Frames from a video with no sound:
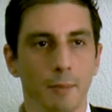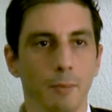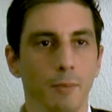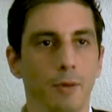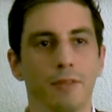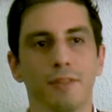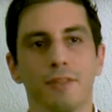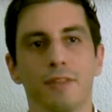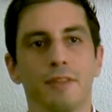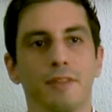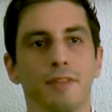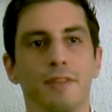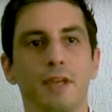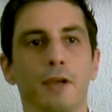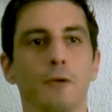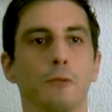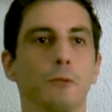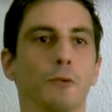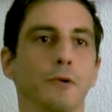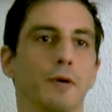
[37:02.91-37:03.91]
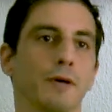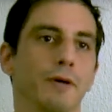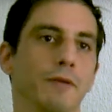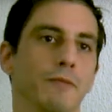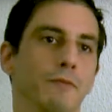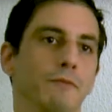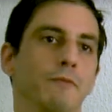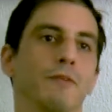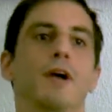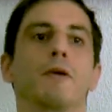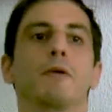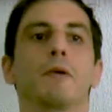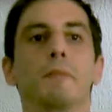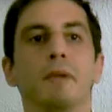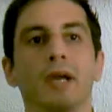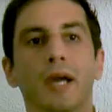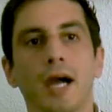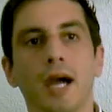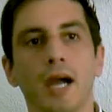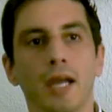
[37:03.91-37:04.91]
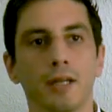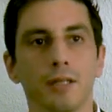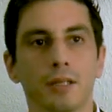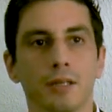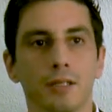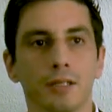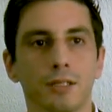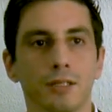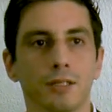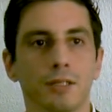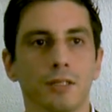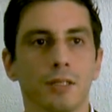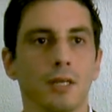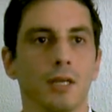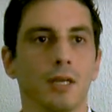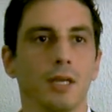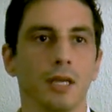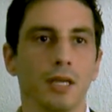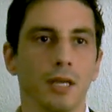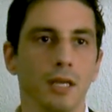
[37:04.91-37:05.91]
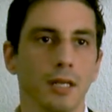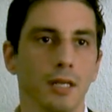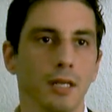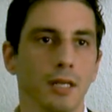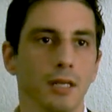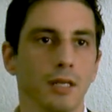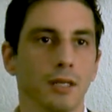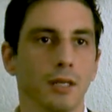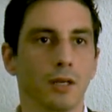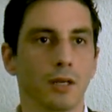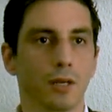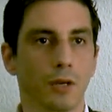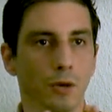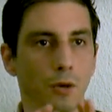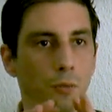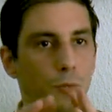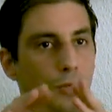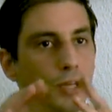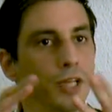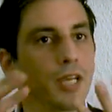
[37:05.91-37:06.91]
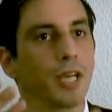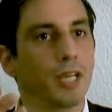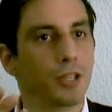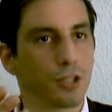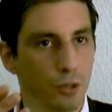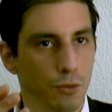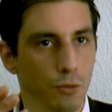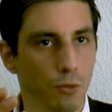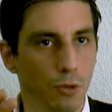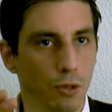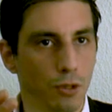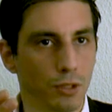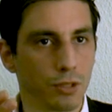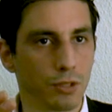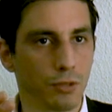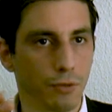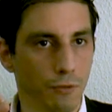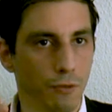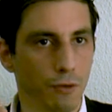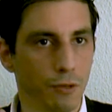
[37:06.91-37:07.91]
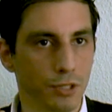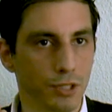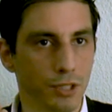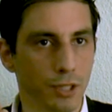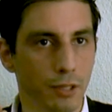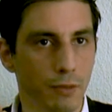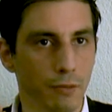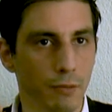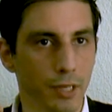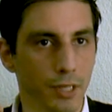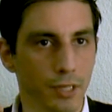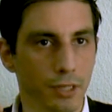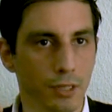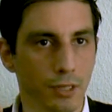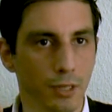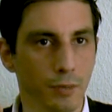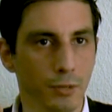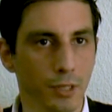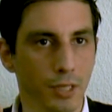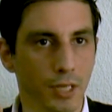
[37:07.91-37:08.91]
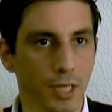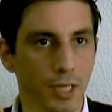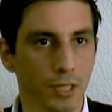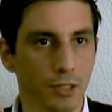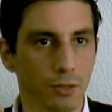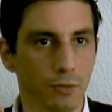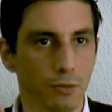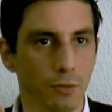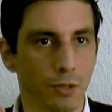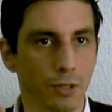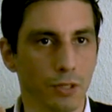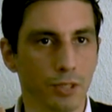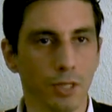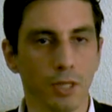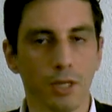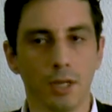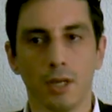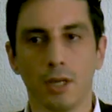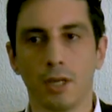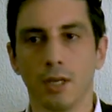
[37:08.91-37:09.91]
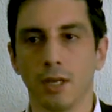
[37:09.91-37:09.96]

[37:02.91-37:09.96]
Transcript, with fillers: but they were very behind us in the communication wars, the fourth generation communication wars.